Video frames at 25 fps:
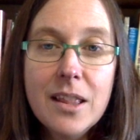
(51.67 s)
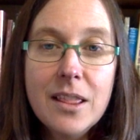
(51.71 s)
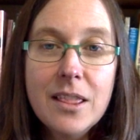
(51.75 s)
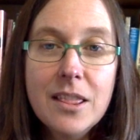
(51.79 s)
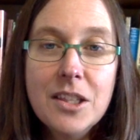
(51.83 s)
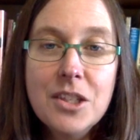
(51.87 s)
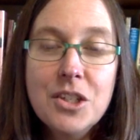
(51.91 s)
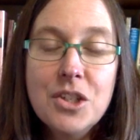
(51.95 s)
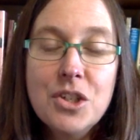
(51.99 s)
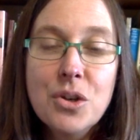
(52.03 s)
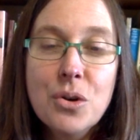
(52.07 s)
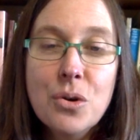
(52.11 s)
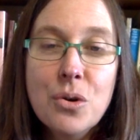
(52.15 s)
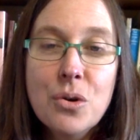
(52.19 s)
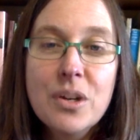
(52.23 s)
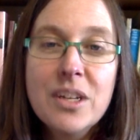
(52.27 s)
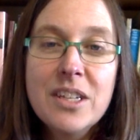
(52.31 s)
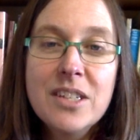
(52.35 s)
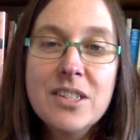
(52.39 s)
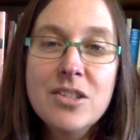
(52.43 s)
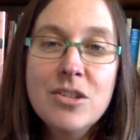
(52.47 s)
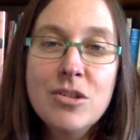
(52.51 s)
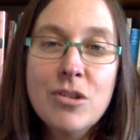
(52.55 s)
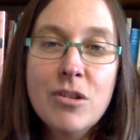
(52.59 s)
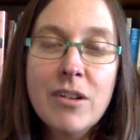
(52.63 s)
The talk
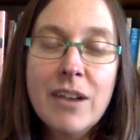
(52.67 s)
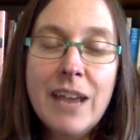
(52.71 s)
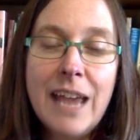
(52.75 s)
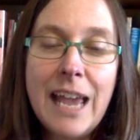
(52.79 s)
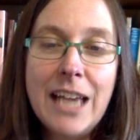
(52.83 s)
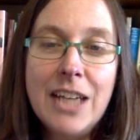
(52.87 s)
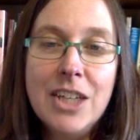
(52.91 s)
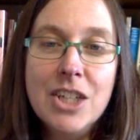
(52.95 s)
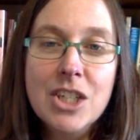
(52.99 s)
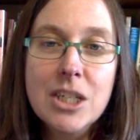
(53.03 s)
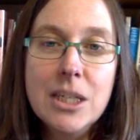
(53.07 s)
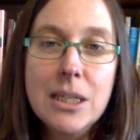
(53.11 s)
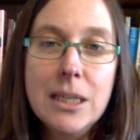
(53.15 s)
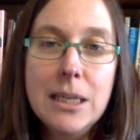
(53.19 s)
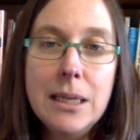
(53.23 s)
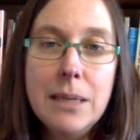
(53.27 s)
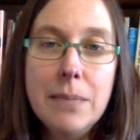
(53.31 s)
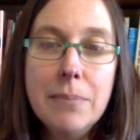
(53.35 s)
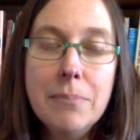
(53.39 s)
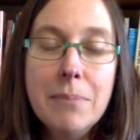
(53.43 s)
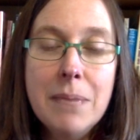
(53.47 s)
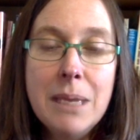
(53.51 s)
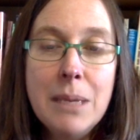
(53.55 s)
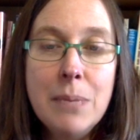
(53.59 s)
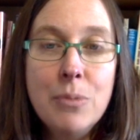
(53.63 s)
is not actually
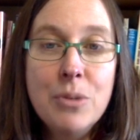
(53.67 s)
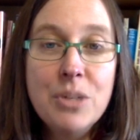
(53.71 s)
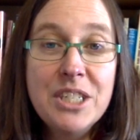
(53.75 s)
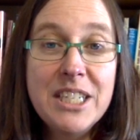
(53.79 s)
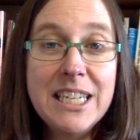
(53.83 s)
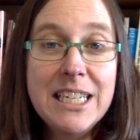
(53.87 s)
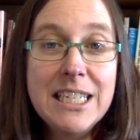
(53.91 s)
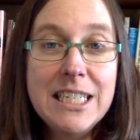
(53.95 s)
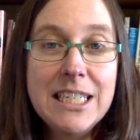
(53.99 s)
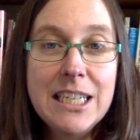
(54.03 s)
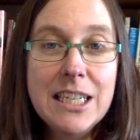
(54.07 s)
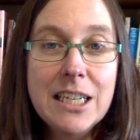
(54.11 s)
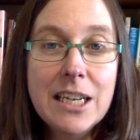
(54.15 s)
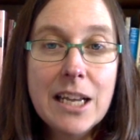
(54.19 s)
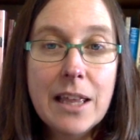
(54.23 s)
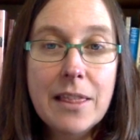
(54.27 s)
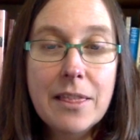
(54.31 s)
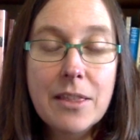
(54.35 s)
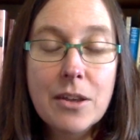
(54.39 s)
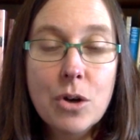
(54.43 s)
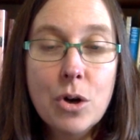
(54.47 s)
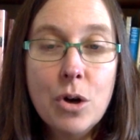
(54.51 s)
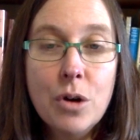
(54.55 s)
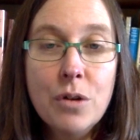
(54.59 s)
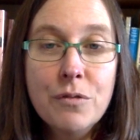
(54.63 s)
me presenting it at
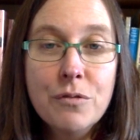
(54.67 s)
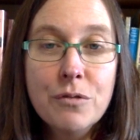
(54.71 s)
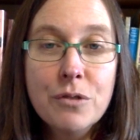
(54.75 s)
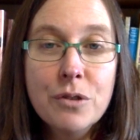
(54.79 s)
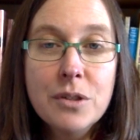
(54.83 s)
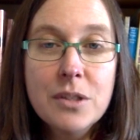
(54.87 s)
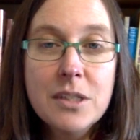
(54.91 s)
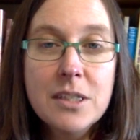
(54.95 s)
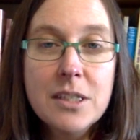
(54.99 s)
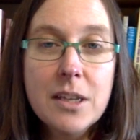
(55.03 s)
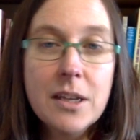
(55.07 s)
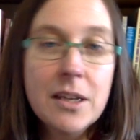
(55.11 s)
the conference.